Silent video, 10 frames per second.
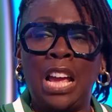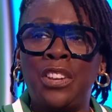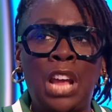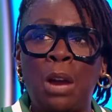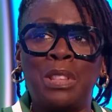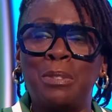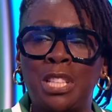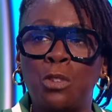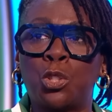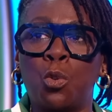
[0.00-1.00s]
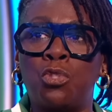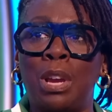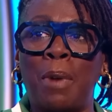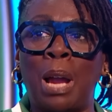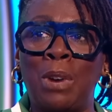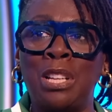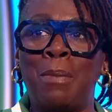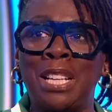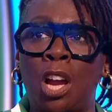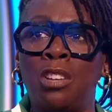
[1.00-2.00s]
No, there was no school trip. I went on
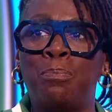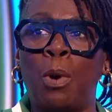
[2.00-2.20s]
my own.